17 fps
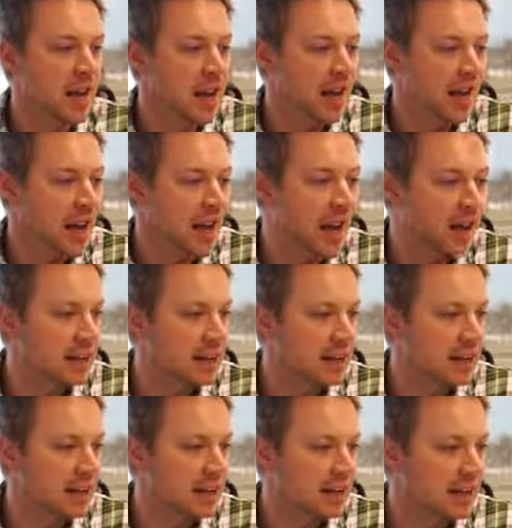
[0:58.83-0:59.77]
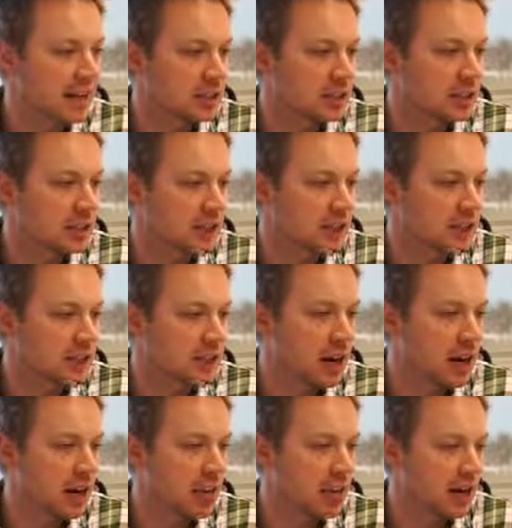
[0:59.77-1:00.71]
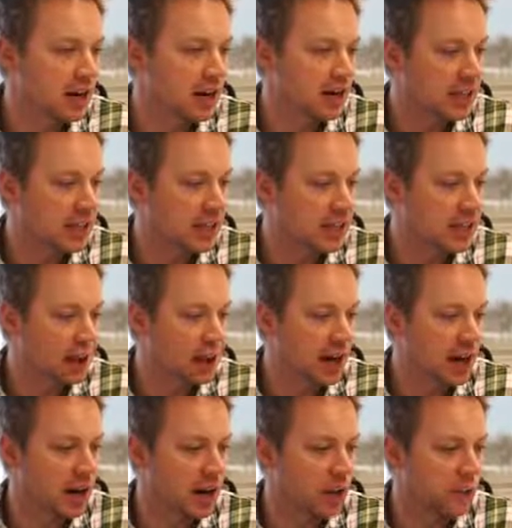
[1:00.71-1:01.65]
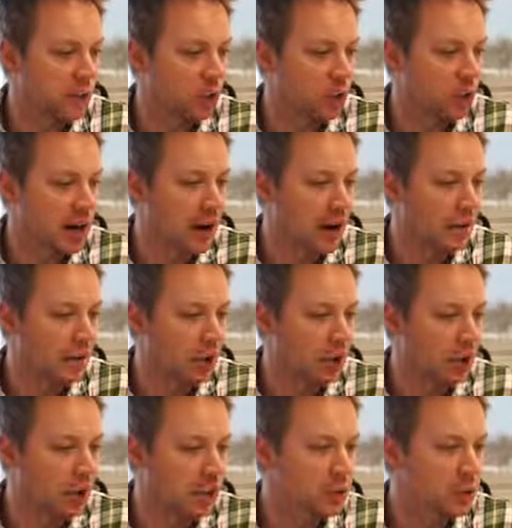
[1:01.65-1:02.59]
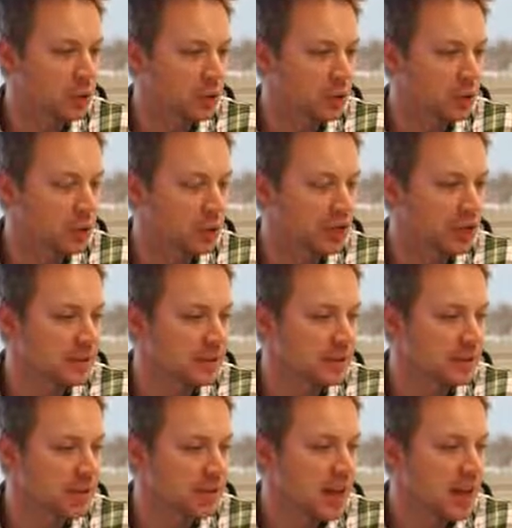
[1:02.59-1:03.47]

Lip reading: And I'll start here. I'll make my square 4 by 4 units.